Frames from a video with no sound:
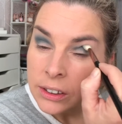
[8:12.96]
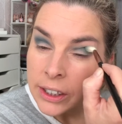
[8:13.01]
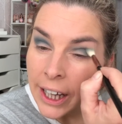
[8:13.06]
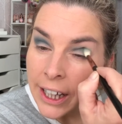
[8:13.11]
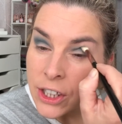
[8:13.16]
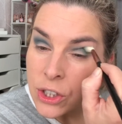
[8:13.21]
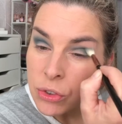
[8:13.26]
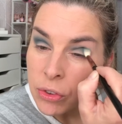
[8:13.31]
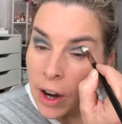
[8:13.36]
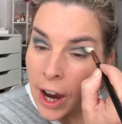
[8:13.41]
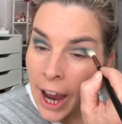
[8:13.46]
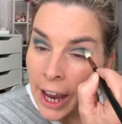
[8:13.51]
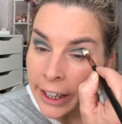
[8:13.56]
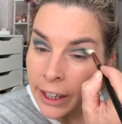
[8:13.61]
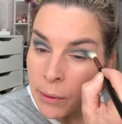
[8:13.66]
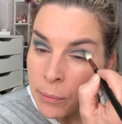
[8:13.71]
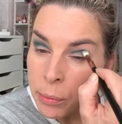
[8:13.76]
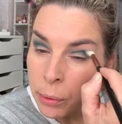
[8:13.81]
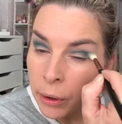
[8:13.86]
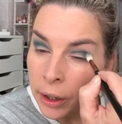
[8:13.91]
I try
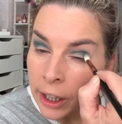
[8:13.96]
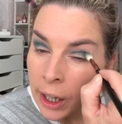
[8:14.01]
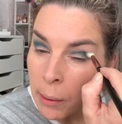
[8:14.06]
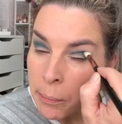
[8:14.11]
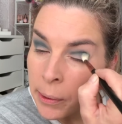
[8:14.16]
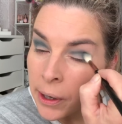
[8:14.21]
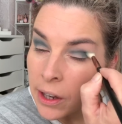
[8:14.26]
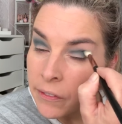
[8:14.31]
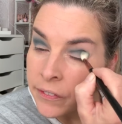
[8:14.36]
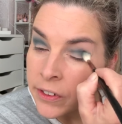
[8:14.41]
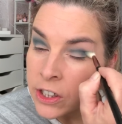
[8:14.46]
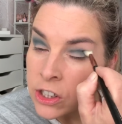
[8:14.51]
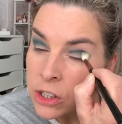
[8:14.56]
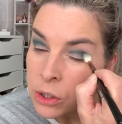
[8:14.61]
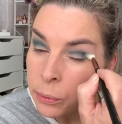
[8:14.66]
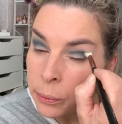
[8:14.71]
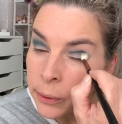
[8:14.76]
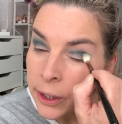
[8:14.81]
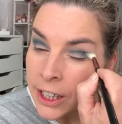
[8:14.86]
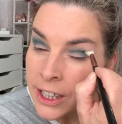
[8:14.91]
and bring a bit of
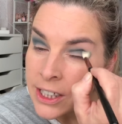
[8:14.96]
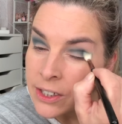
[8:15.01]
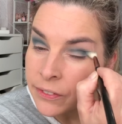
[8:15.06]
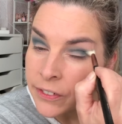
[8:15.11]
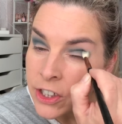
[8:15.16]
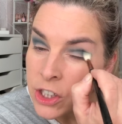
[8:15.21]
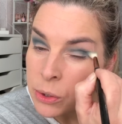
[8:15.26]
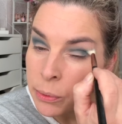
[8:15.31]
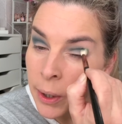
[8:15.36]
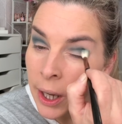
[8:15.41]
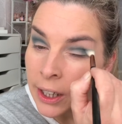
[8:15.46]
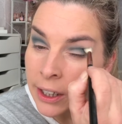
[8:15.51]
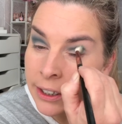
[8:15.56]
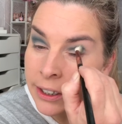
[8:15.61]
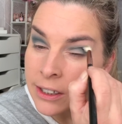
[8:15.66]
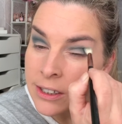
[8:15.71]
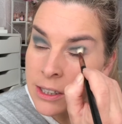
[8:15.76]
individuality